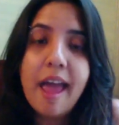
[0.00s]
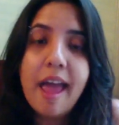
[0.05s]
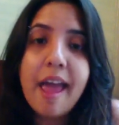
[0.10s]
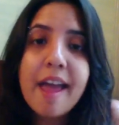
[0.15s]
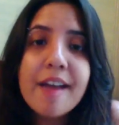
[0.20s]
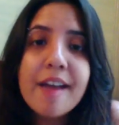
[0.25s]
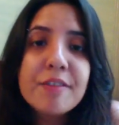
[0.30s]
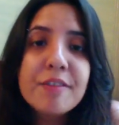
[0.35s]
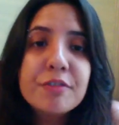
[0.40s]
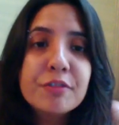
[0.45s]

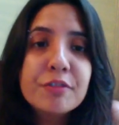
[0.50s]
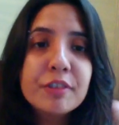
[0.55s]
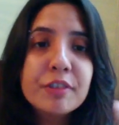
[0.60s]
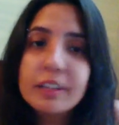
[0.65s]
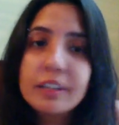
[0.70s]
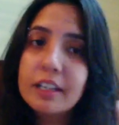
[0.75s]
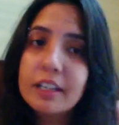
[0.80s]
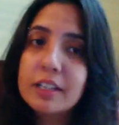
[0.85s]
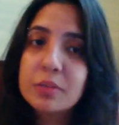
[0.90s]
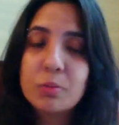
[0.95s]

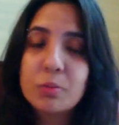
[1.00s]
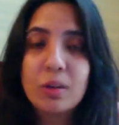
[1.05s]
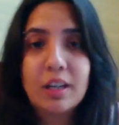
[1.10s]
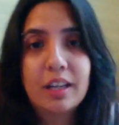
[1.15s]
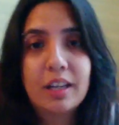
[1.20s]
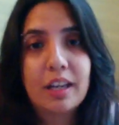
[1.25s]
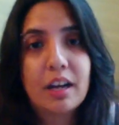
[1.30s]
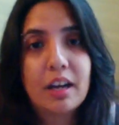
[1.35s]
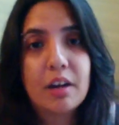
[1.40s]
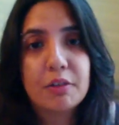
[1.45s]
Everything is
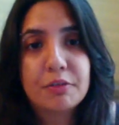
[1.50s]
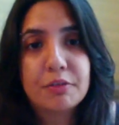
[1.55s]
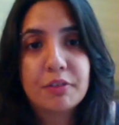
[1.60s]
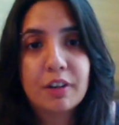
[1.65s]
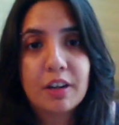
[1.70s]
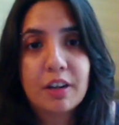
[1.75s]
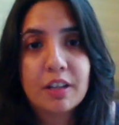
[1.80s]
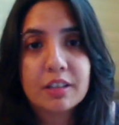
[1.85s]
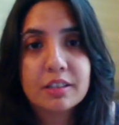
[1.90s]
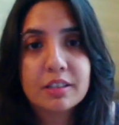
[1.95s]
working out
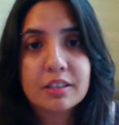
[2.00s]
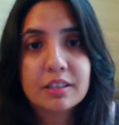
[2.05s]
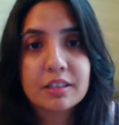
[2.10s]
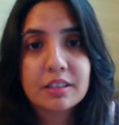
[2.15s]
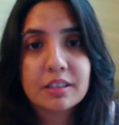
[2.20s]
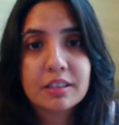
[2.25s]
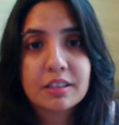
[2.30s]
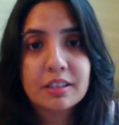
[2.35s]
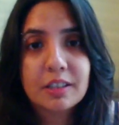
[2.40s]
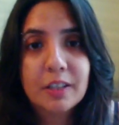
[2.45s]
for us.
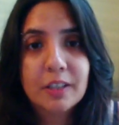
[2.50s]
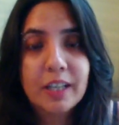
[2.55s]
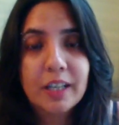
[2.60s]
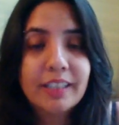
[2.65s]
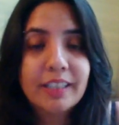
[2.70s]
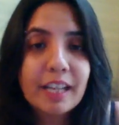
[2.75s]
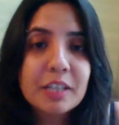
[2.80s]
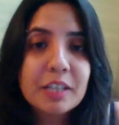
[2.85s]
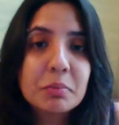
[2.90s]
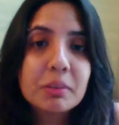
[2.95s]
All
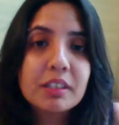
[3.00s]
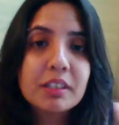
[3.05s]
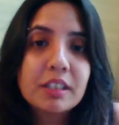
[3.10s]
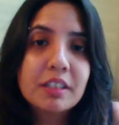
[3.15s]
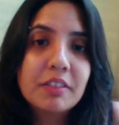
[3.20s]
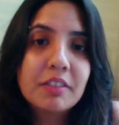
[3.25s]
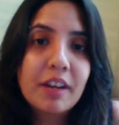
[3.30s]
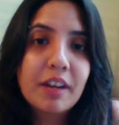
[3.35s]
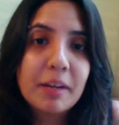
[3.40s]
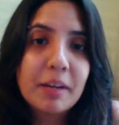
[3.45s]
right. That's what the
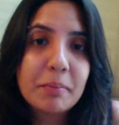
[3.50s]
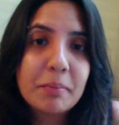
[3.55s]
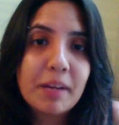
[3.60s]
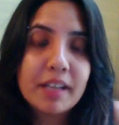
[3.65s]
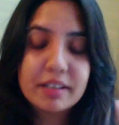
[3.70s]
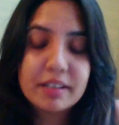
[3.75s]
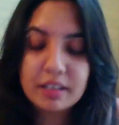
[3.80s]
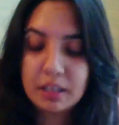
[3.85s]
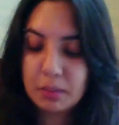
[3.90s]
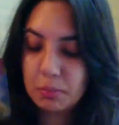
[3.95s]
divine
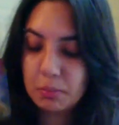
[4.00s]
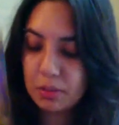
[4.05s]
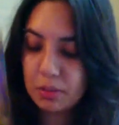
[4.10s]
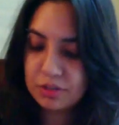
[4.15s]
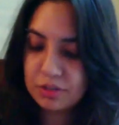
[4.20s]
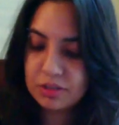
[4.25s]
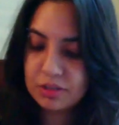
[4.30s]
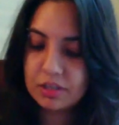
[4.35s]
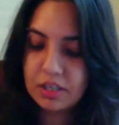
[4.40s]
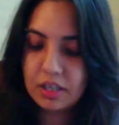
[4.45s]
masculine
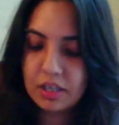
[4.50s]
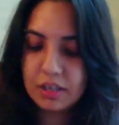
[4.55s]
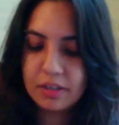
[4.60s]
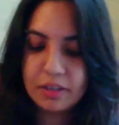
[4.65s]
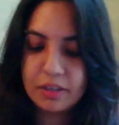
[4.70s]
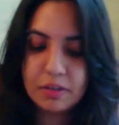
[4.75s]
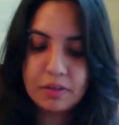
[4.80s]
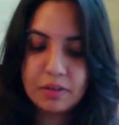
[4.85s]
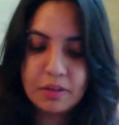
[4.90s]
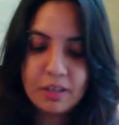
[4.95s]
wants to tell
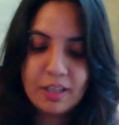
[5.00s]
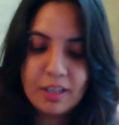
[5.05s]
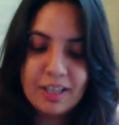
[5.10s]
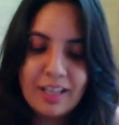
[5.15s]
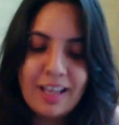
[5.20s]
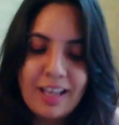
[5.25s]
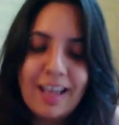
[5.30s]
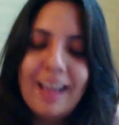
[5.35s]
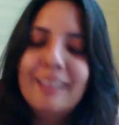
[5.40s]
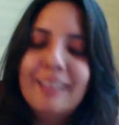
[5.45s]
you.
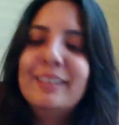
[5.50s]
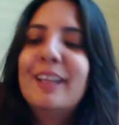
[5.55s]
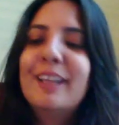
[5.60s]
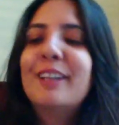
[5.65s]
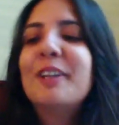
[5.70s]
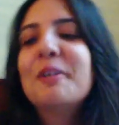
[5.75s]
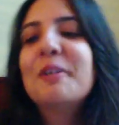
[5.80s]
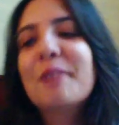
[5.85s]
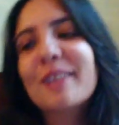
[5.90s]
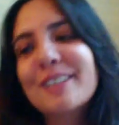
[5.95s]
And
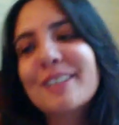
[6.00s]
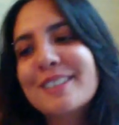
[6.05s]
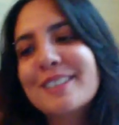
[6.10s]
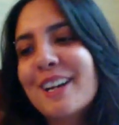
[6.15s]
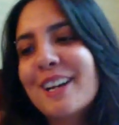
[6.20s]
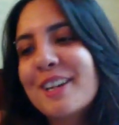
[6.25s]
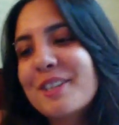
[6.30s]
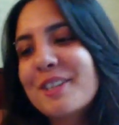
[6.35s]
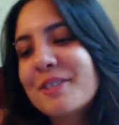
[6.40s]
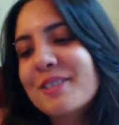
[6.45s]
then they want to
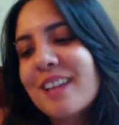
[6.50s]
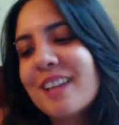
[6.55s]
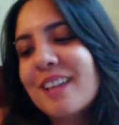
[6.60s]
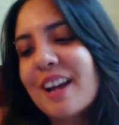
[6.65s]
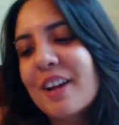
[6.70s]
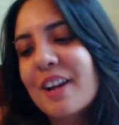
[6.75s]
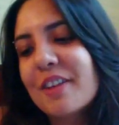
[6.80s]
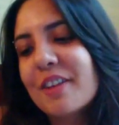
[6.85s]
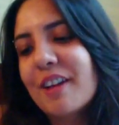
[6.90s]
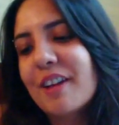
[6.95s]
tell you,
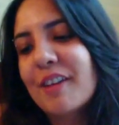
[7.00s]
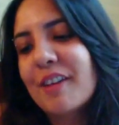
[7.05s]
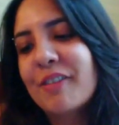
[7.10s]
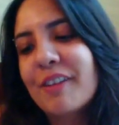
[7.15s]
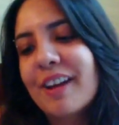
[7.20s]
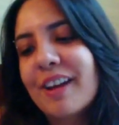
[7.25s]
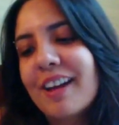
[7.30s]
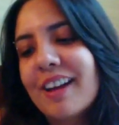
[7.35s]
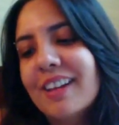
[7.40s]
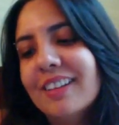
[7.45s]
Ten of
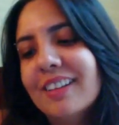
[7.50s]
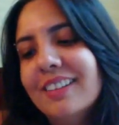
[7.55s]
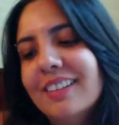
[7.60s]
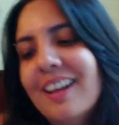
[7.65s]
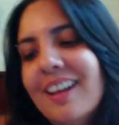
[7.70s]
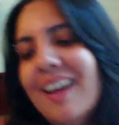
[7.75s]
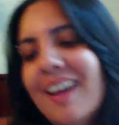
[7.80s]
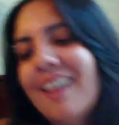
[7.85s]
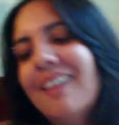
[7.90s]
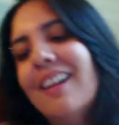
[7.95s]
Raphael,
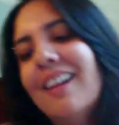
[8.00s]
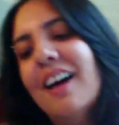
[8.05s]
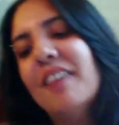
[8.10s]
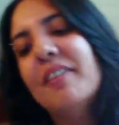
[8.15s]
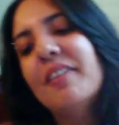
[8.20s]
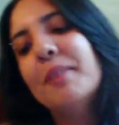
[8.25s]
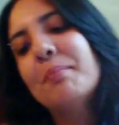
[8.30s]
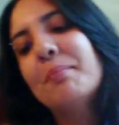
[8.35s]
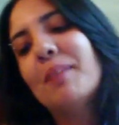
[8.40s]
love and